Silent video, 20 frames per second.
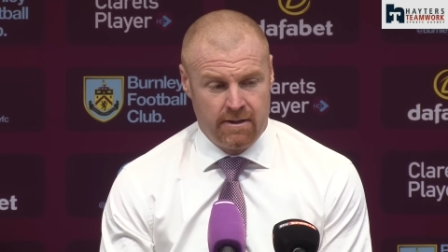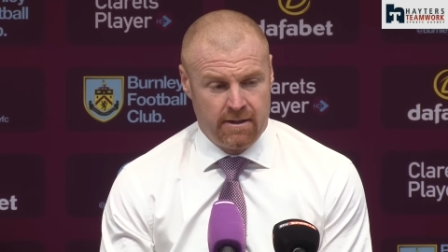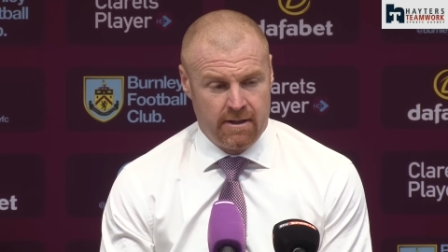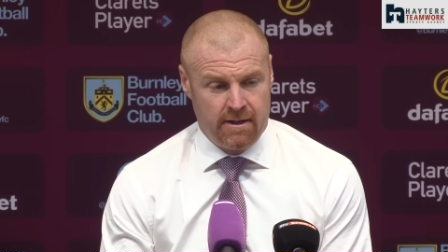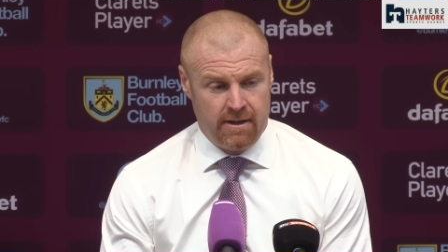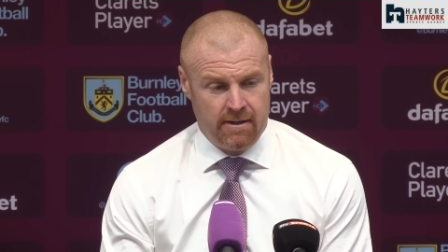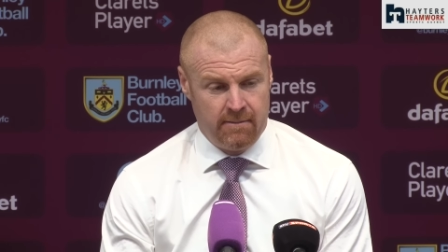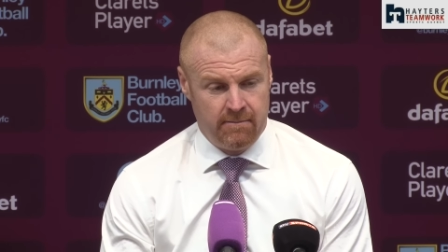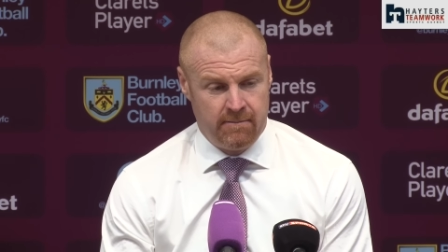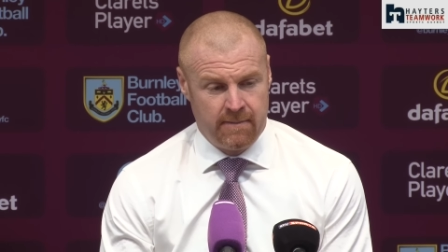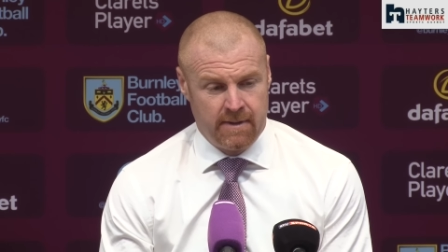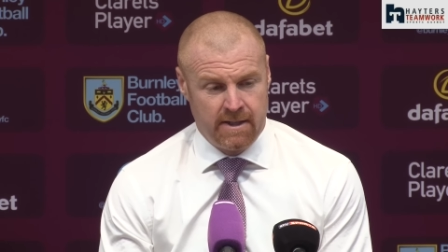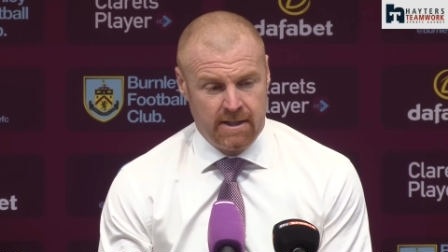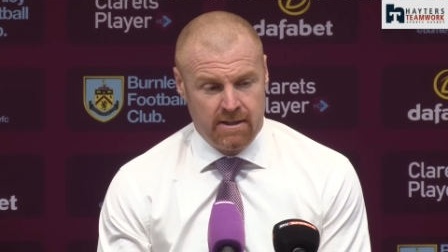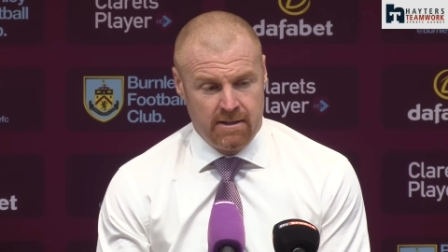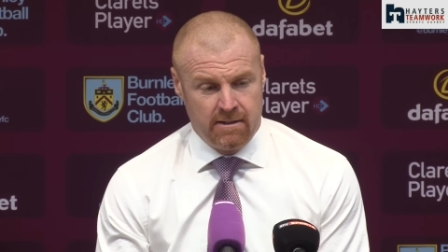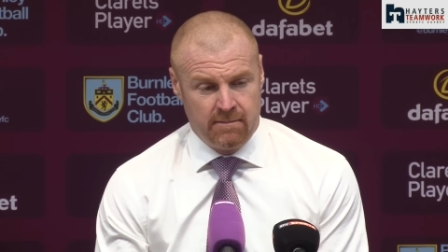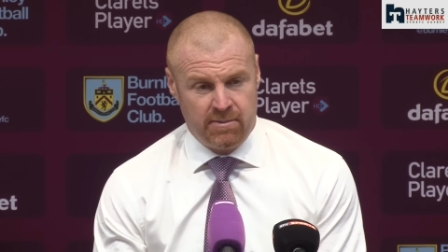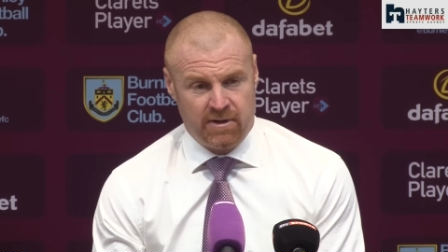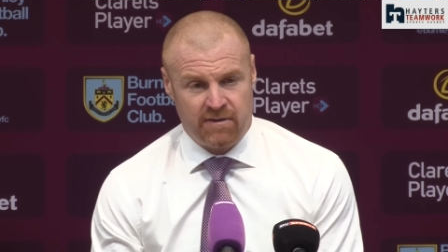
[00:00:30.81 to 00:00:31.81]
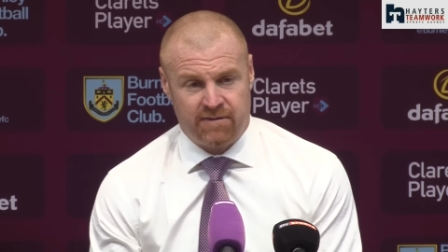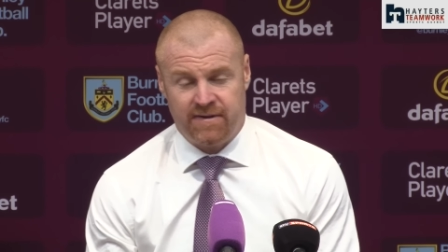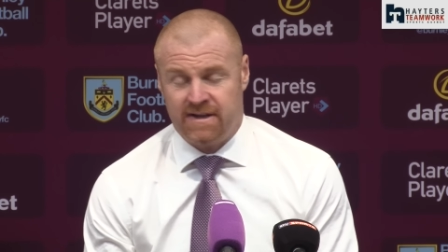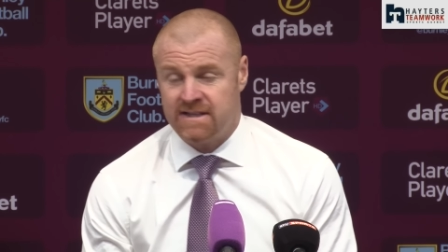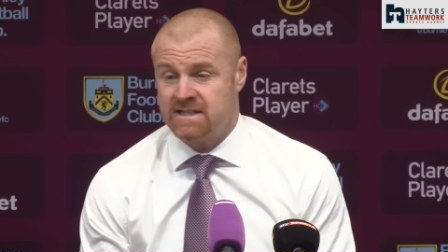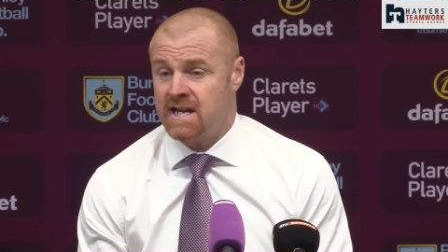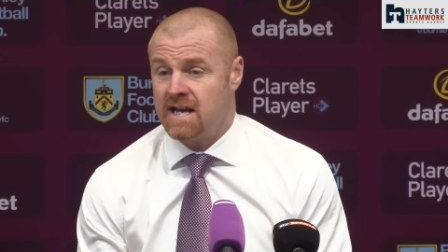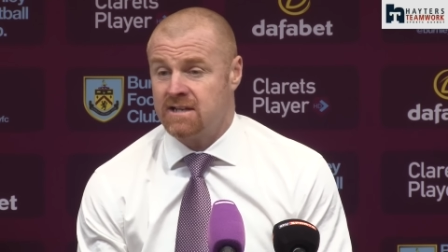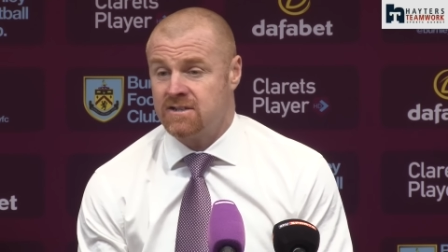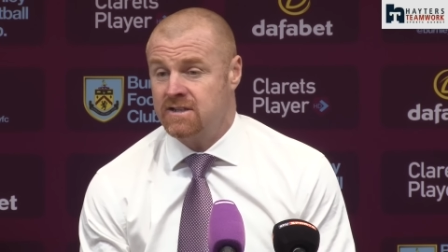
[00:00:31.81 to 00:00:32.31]
Um, but a
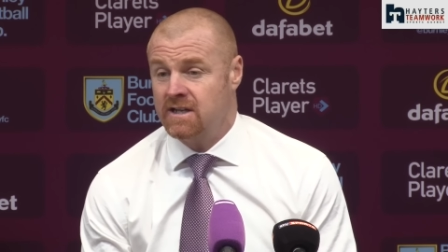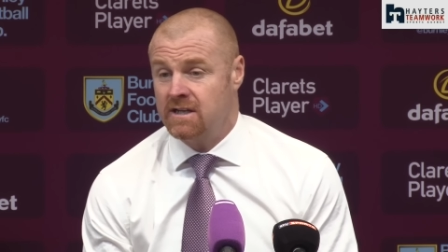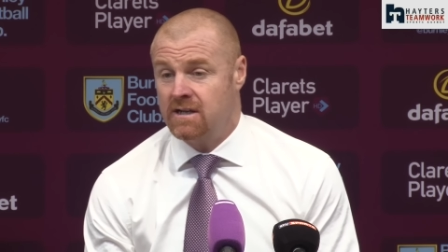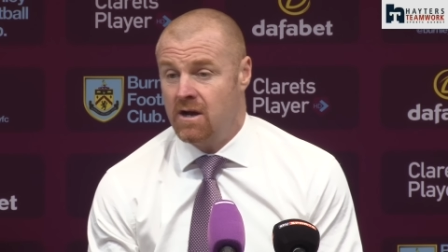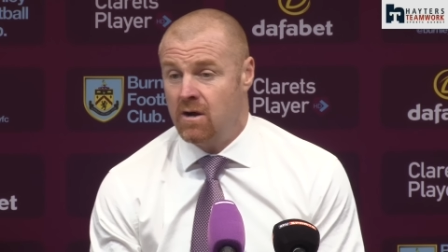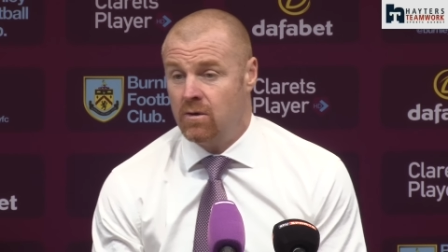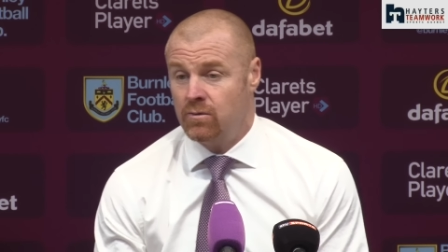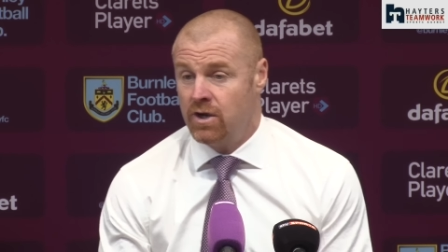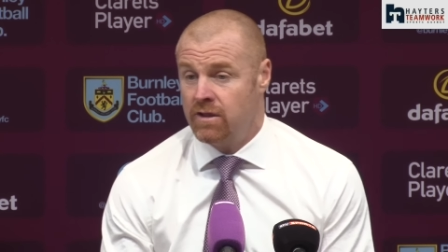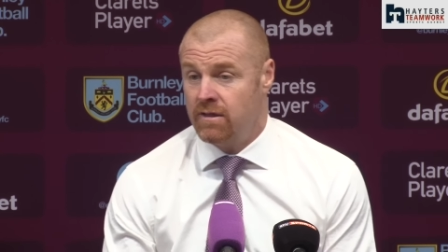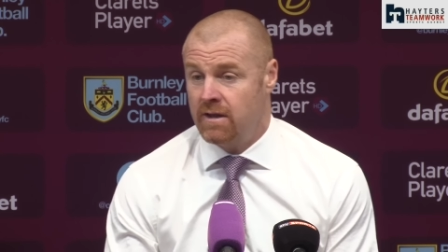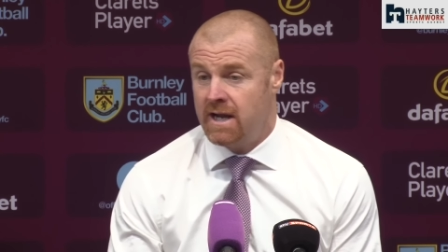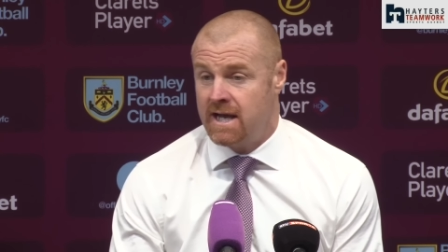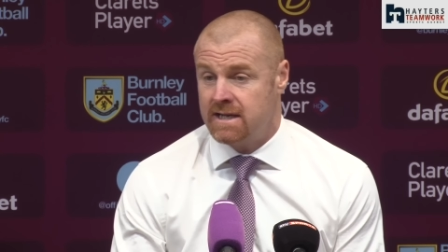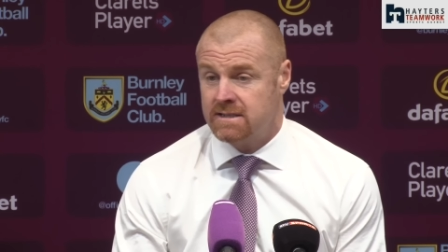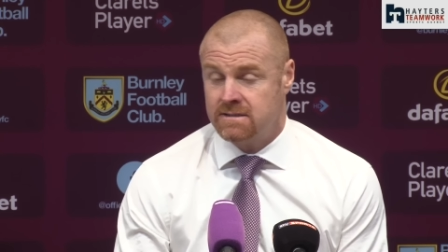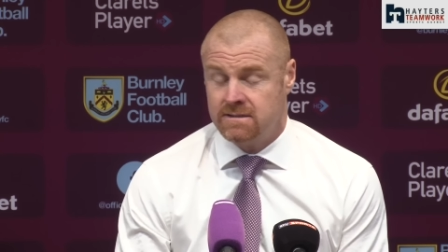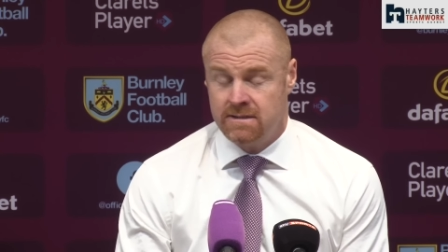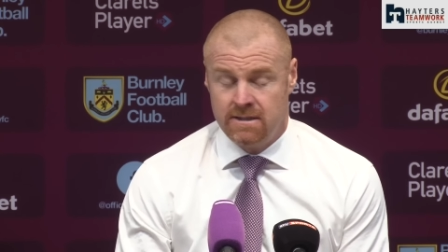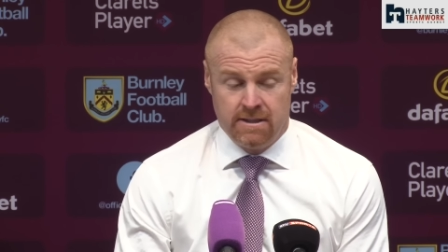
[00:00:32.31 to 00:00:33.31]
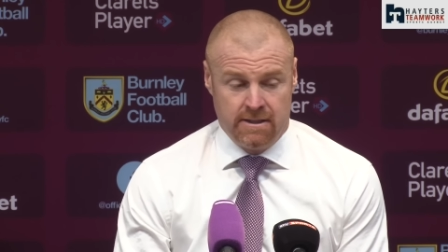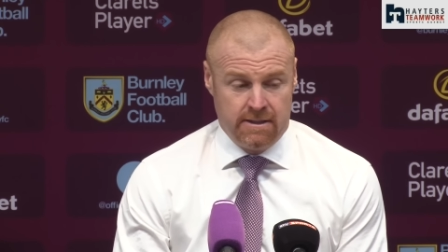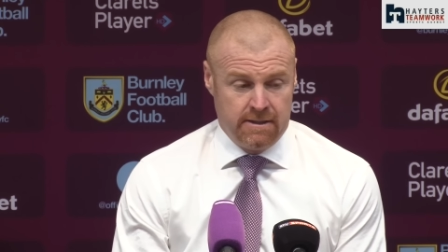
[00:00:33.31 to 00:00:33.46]
fantastic goal nonetheless.